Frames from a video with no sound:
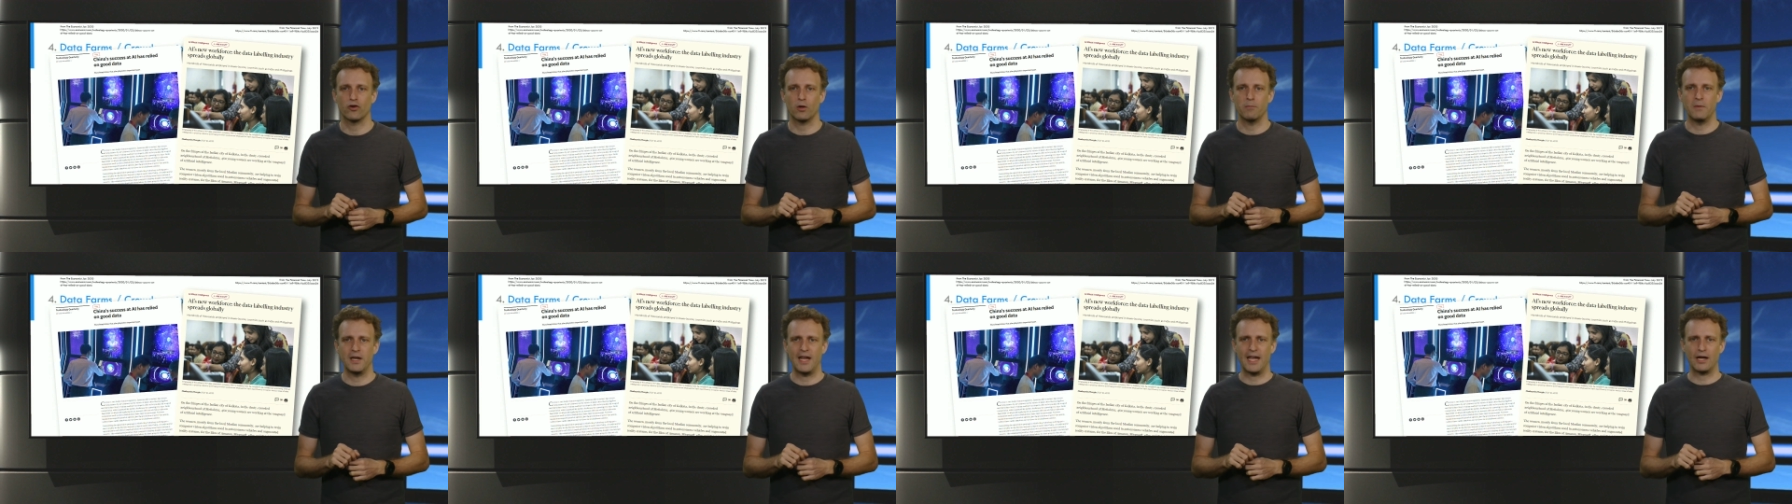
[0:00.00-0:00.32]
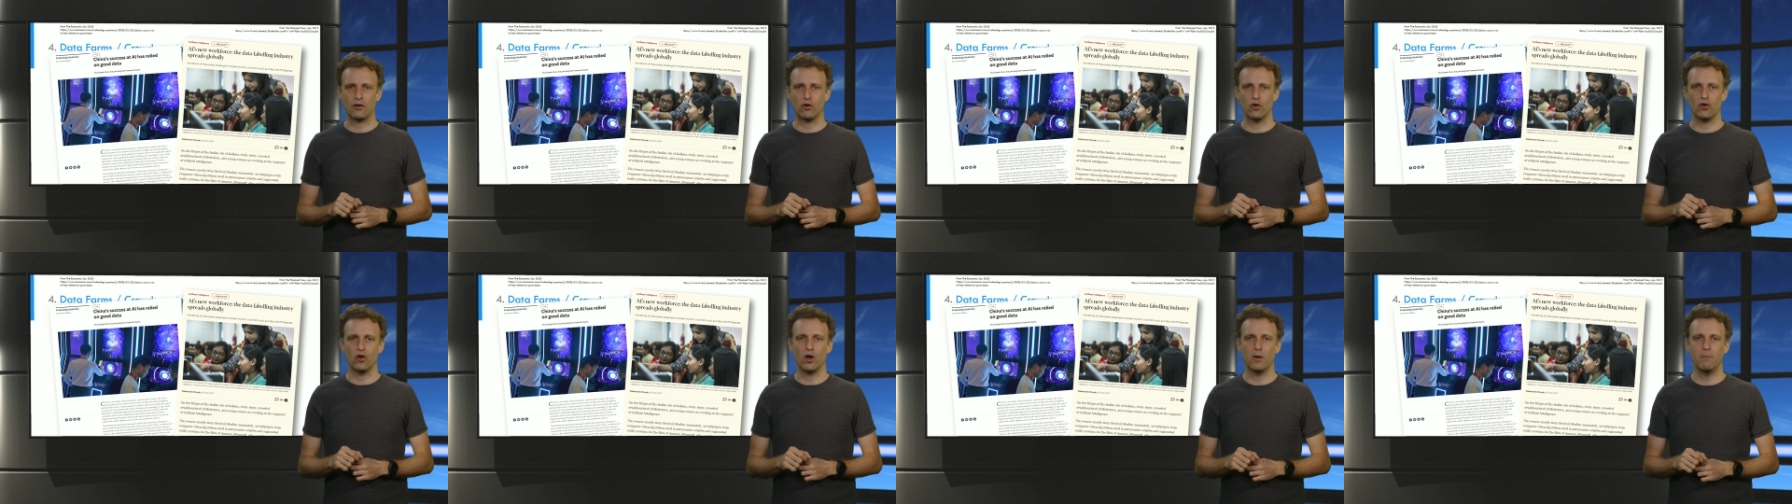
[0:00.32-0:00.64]
from an
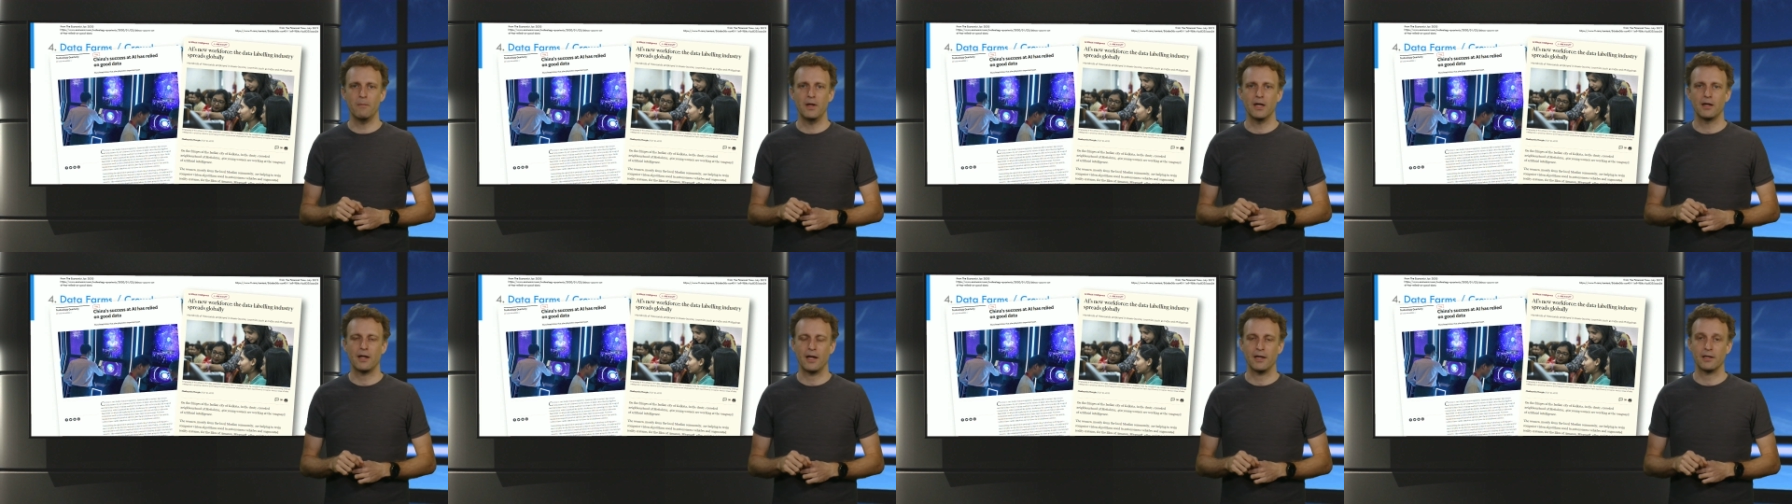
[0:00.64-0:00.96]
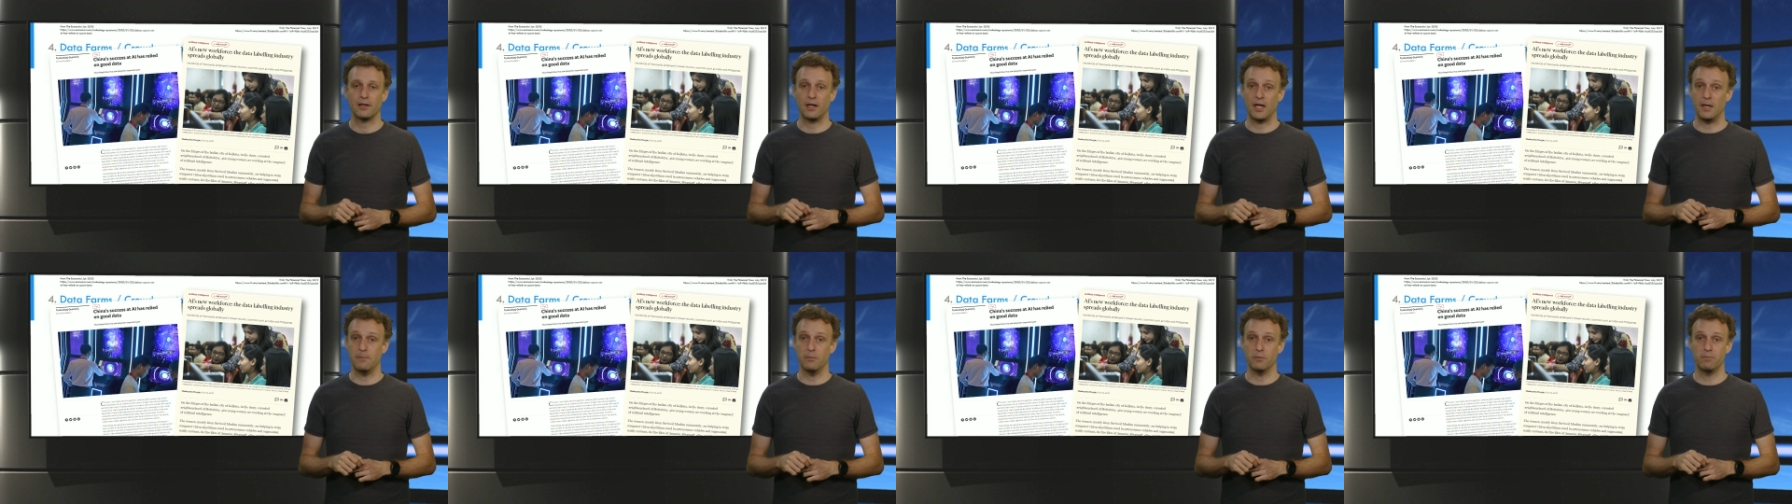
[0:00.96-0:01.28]
economic
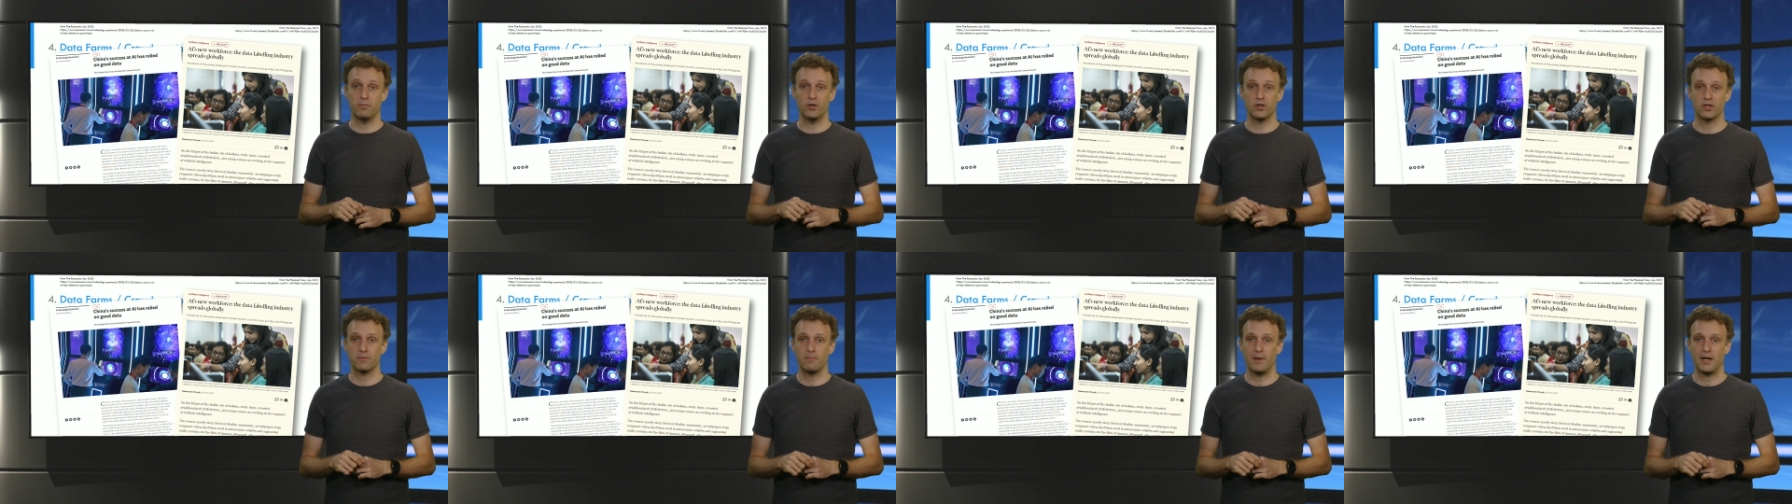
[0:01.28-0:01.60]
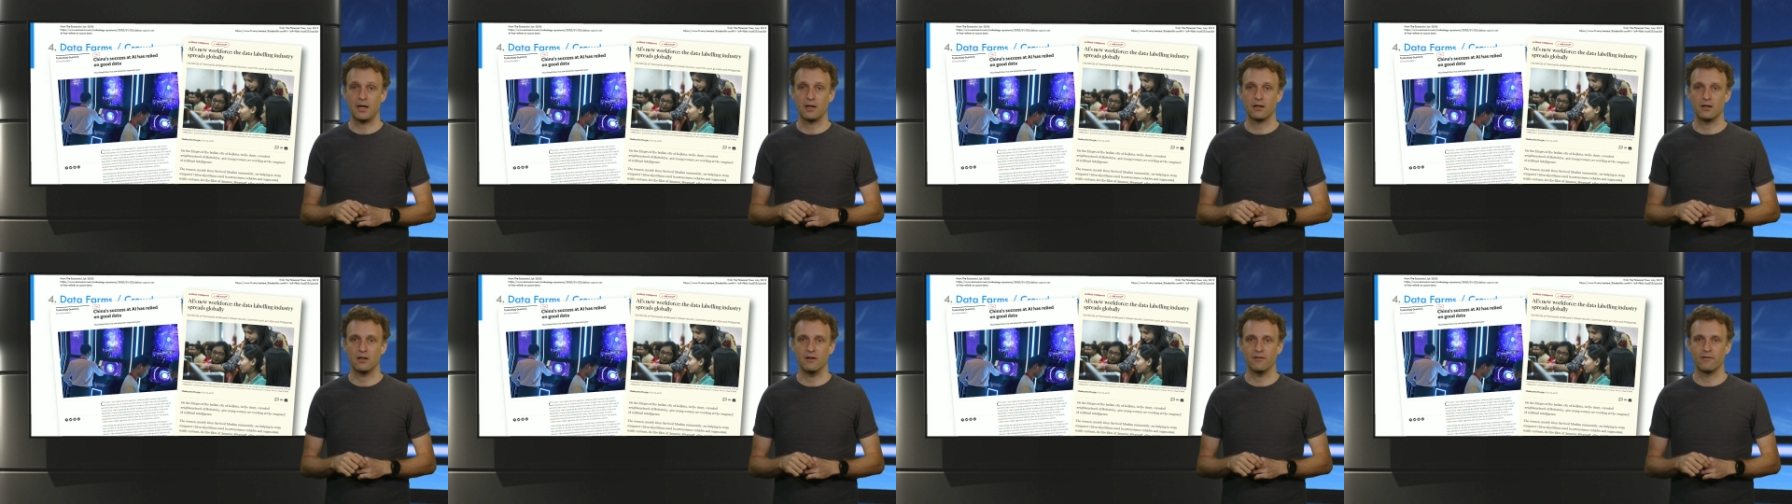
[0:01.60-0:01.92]
and labor
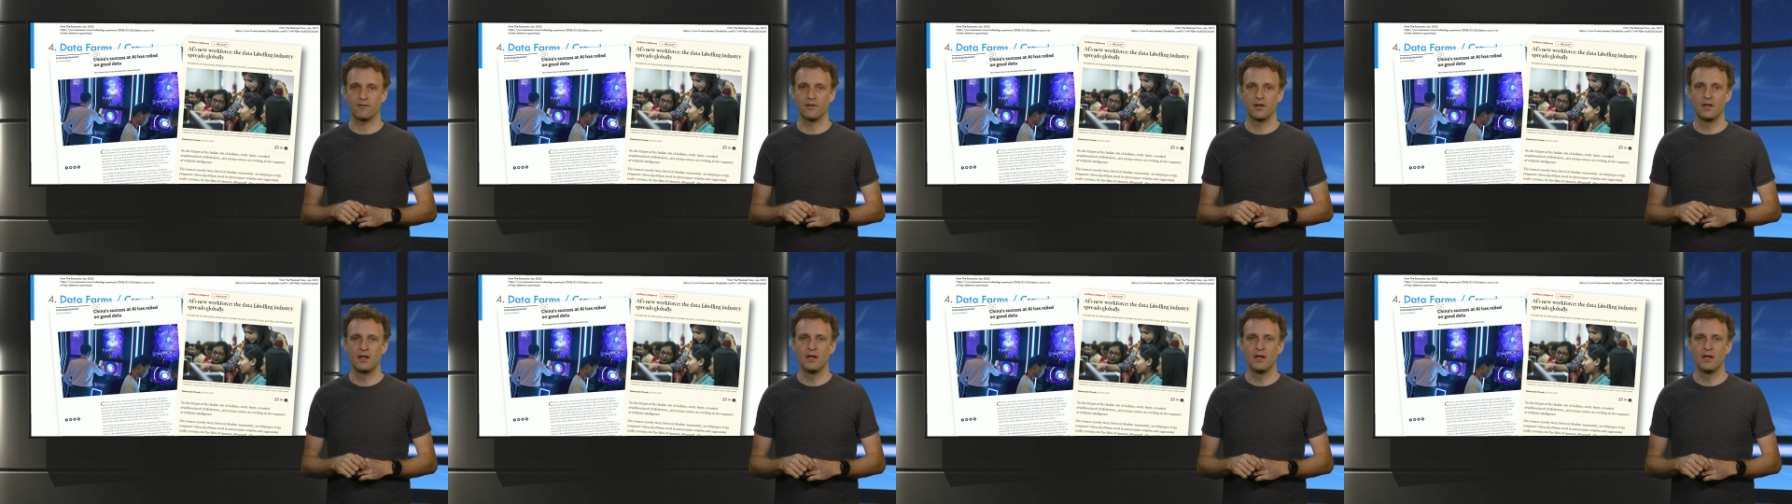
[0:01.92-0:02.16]
perspective.